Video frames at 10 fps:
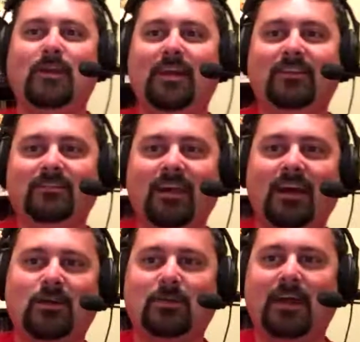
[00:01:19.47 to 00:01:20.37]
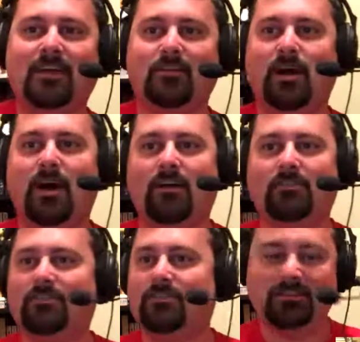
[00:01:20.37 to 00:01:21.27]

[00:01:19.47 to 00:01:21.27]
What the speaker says: He is not coming out of the box.